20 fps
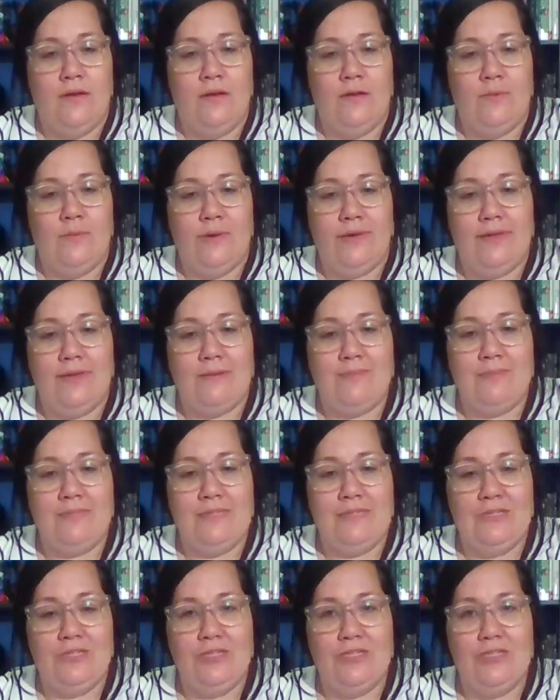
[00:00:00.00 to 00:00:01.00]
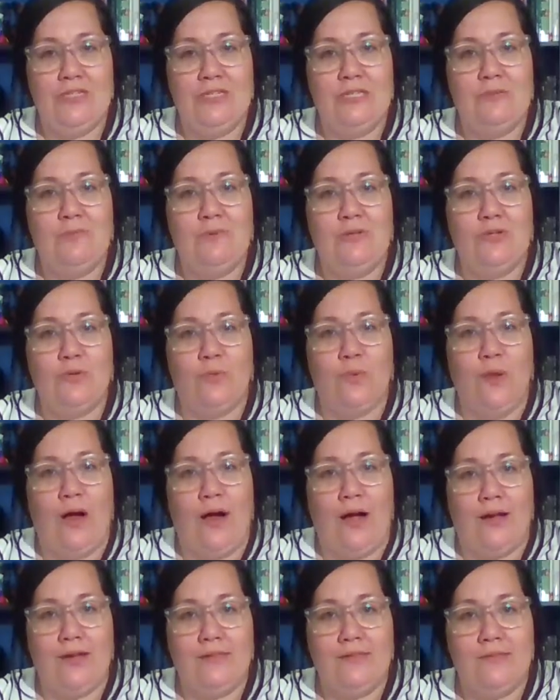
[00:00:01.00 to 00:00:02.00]
Probably like, Miss Tish, it's just a bunch of
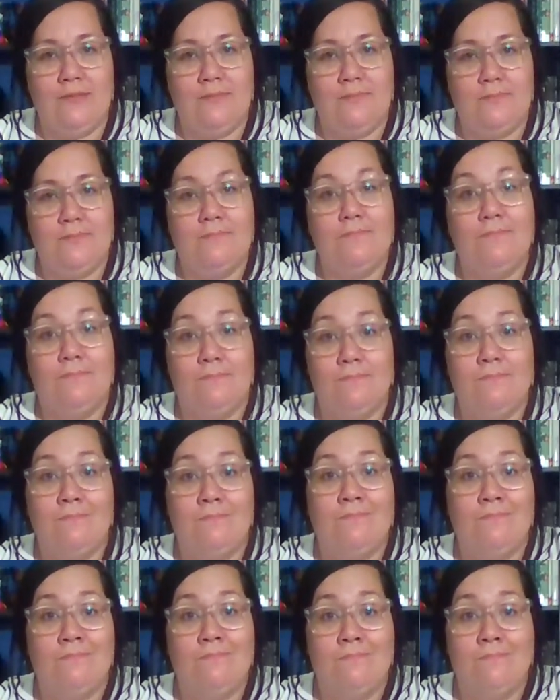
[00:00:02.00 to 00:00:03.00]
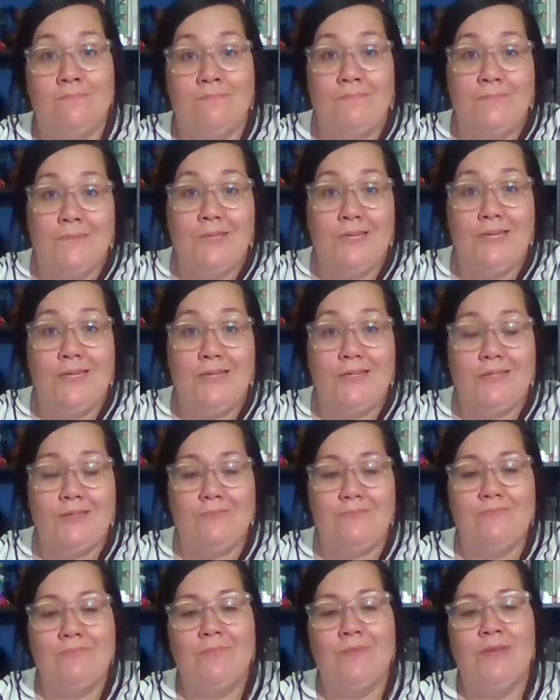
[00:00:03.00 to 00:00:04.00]
rocks. It is.
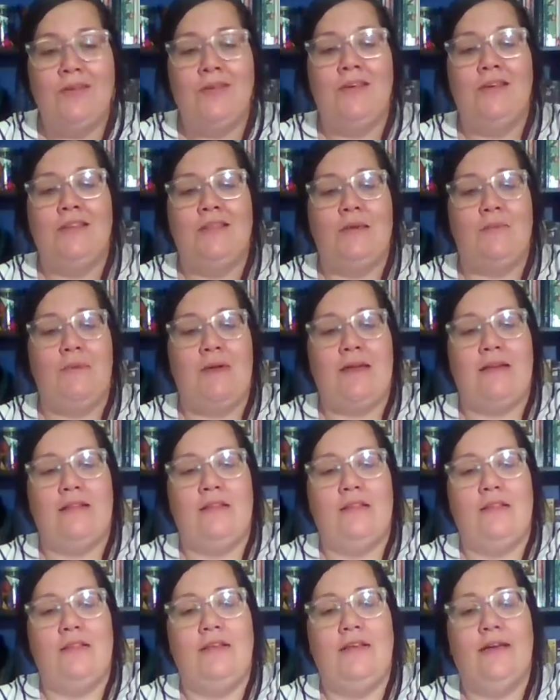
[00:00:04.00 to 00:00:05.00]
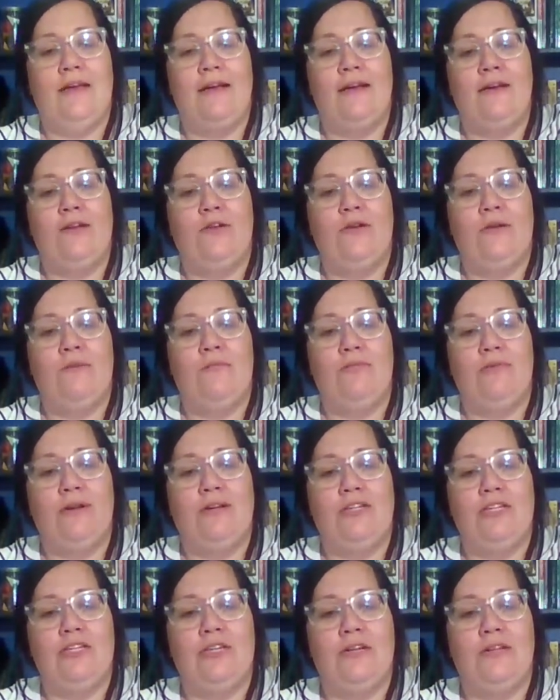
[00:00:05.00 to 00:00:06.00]
They make a little
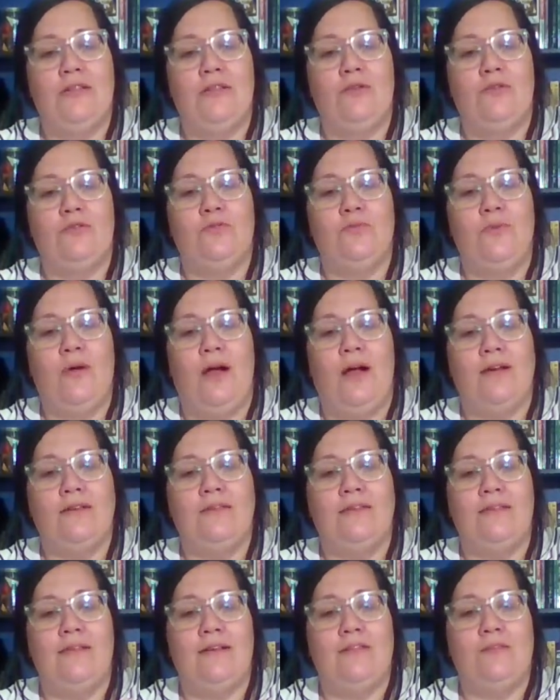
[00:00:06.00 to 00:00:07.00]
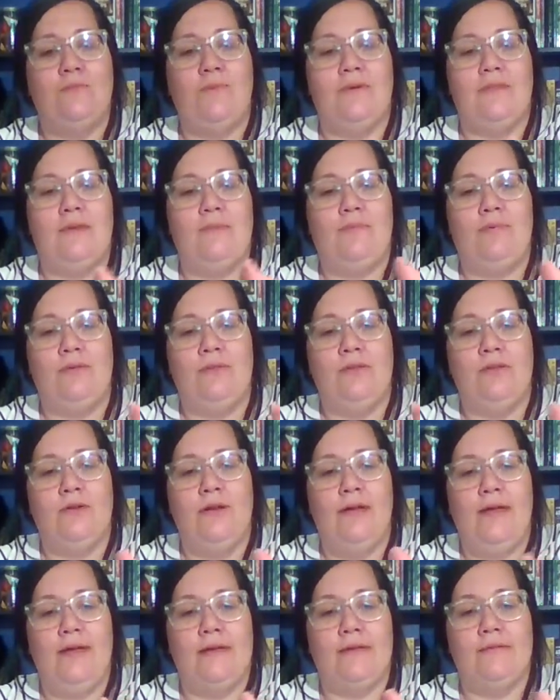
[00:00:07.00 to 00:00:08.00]
impression in those rocks and that's where they put their
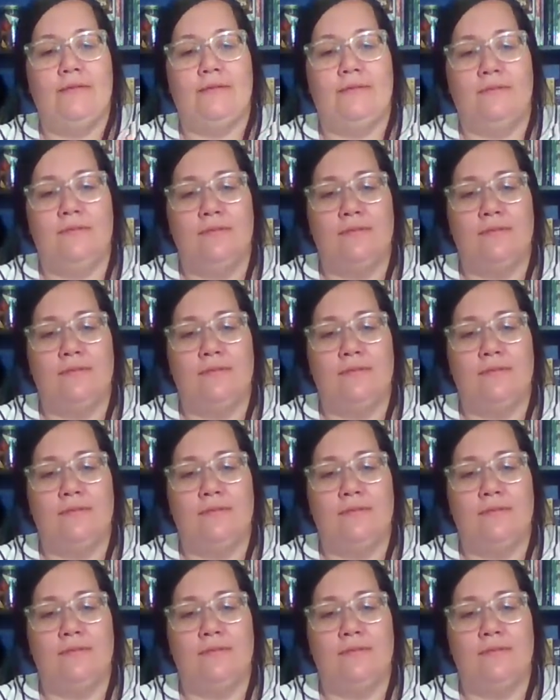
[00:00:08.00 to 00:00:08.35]
eggs.